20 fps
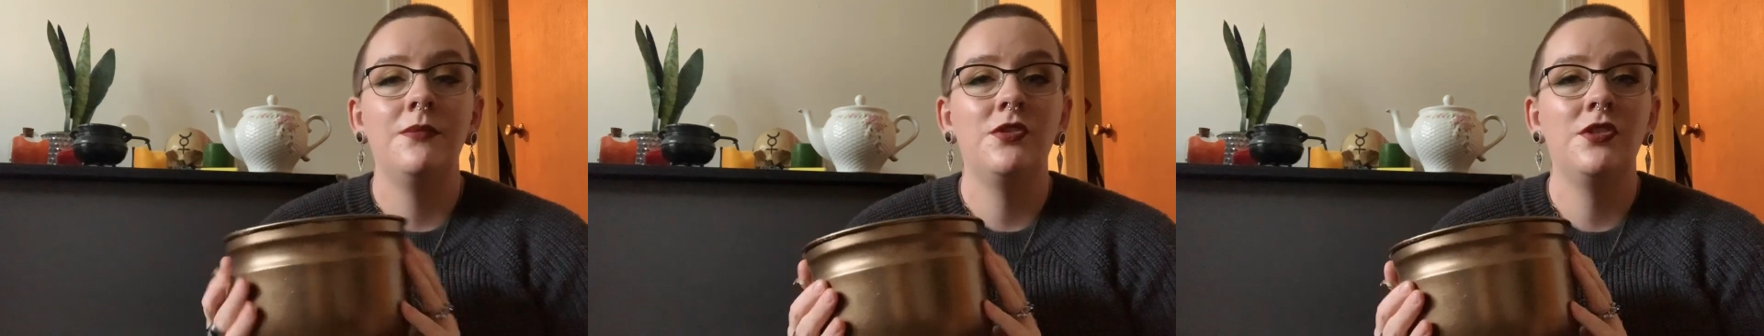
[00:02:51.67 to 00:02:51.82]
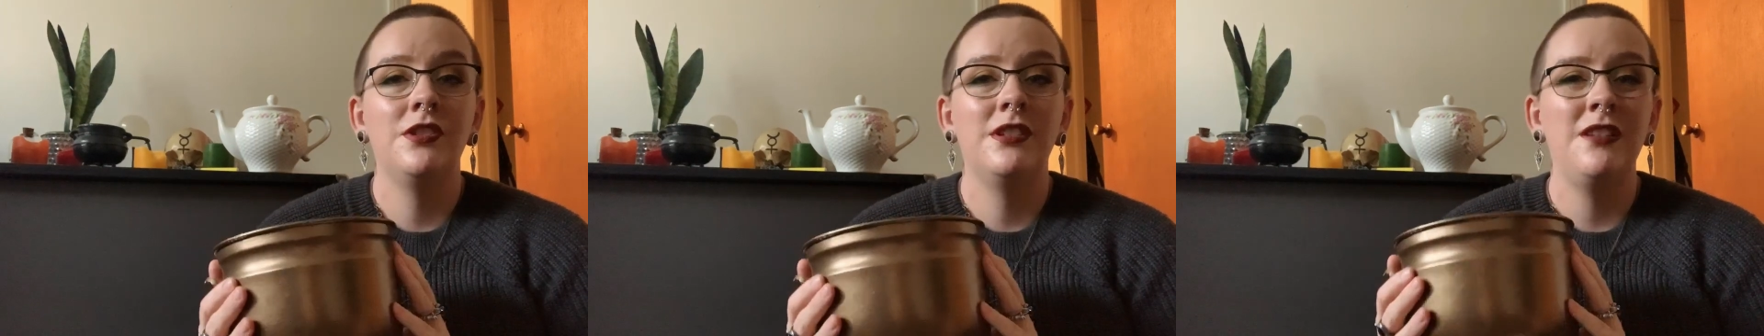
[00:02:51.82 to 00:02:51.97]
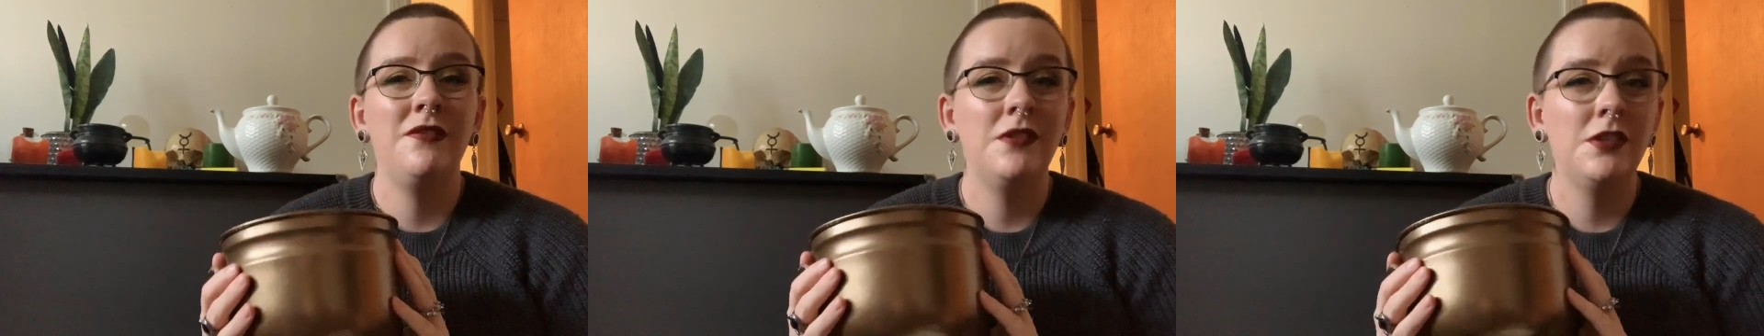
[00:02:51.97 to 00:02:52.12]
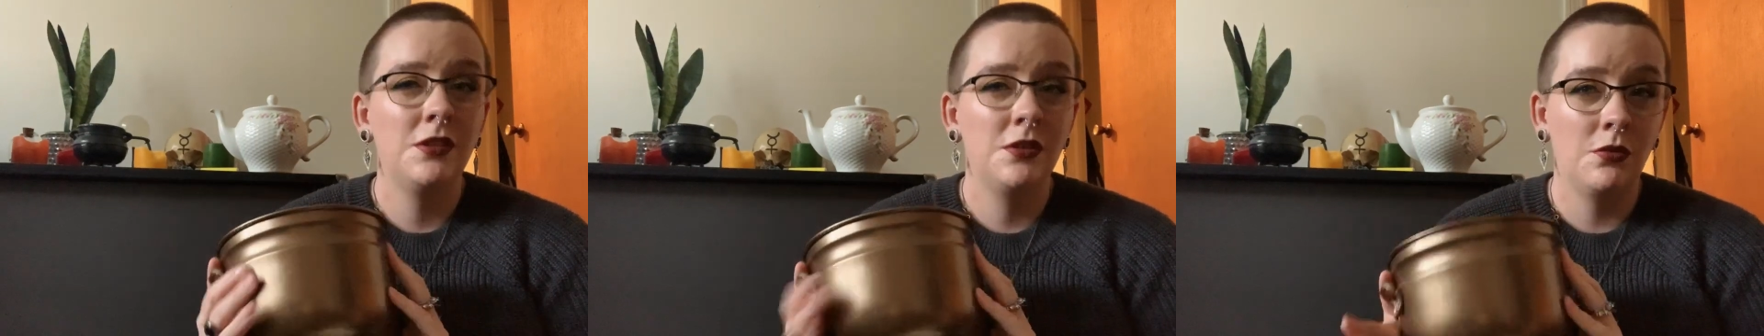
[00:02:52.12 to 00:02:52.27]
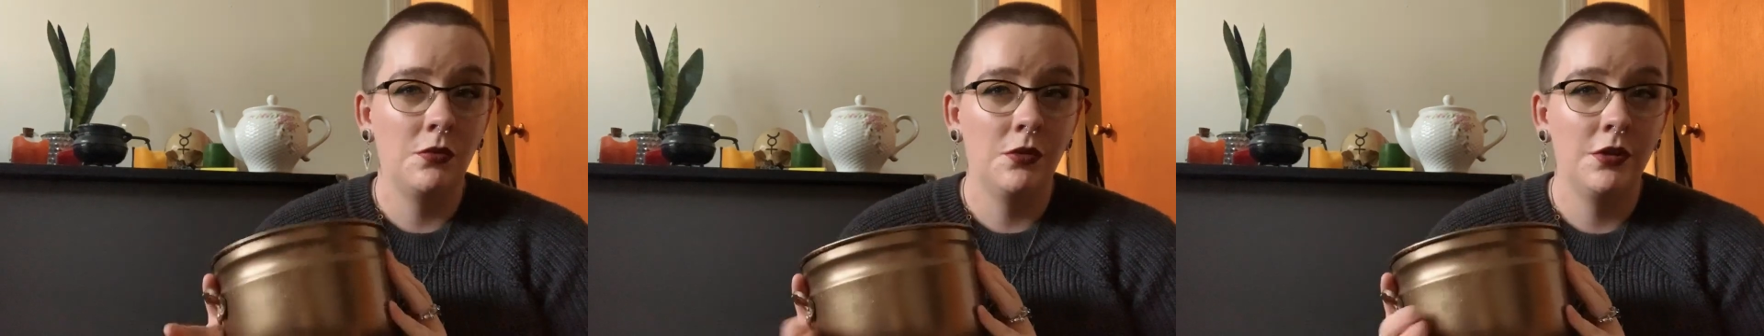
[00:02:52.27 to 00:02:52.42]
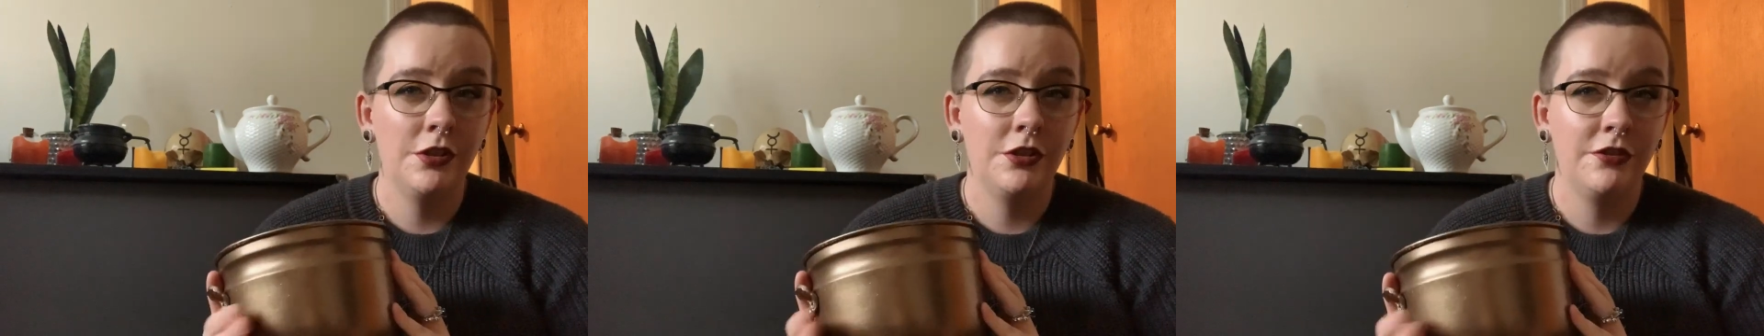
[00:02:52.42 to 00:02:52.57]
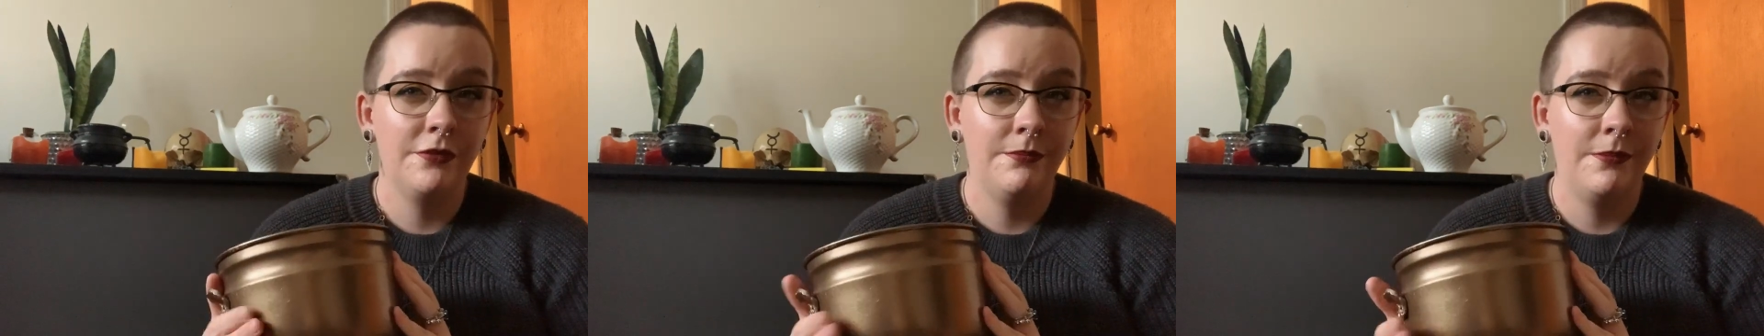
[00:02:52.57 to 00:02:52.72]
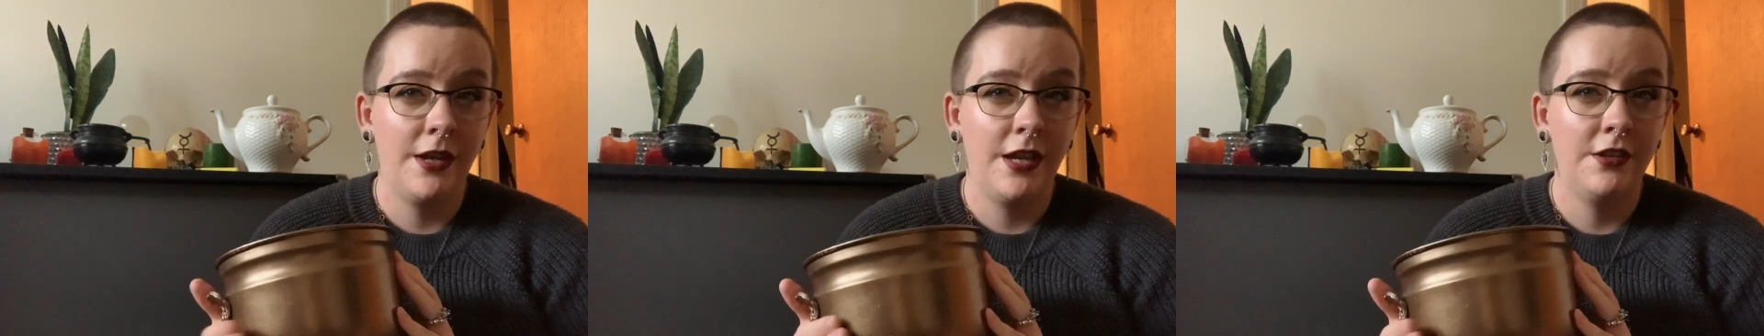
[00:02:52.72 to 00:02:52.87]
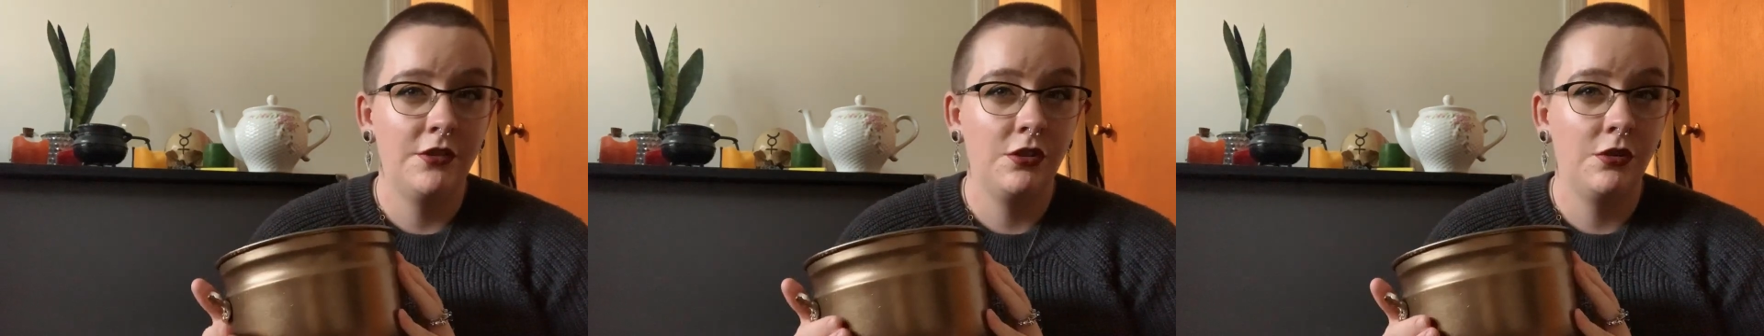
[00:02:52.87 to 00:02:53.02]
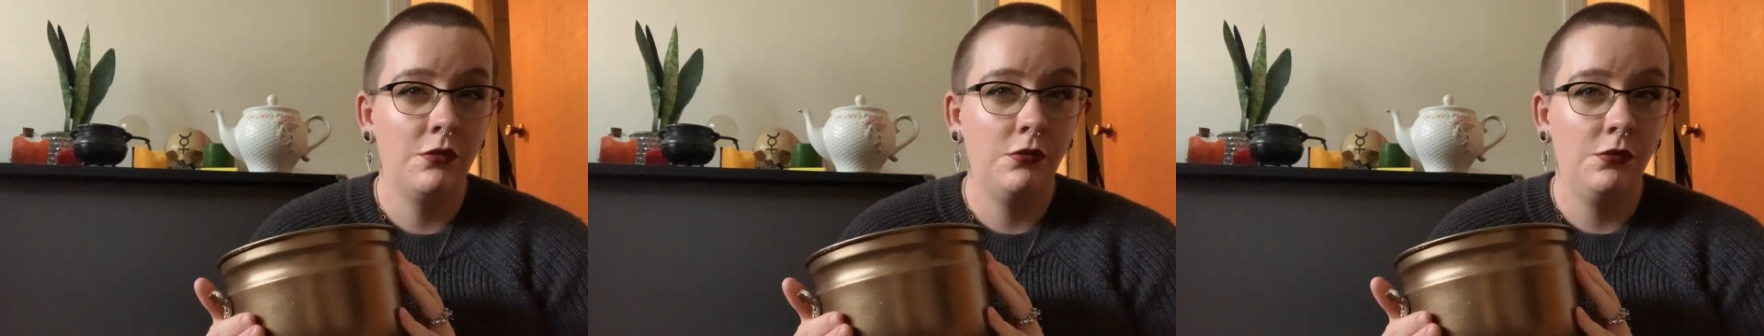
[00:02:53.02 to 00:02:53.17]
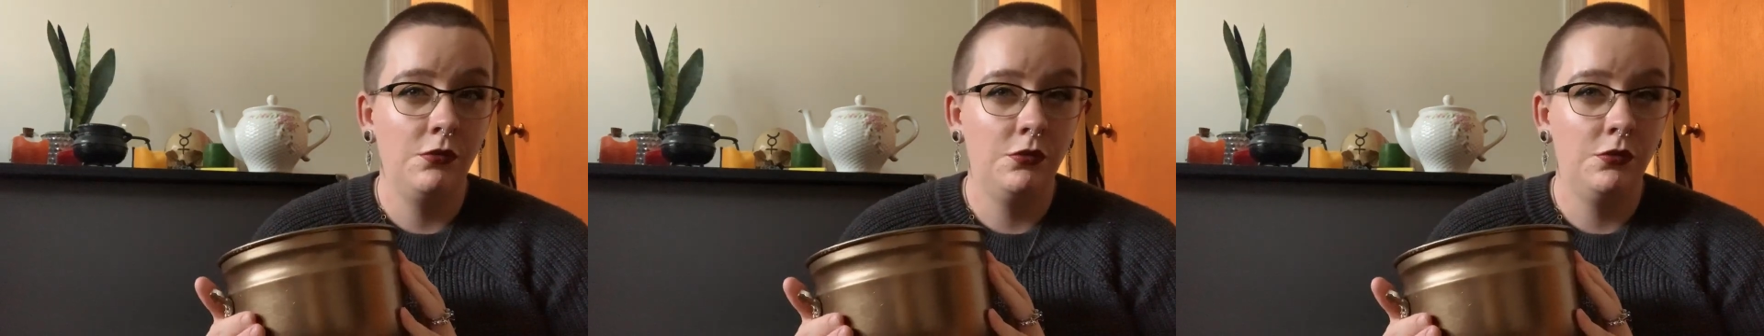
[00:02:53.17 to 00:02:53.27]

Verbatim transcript: just even storage of magical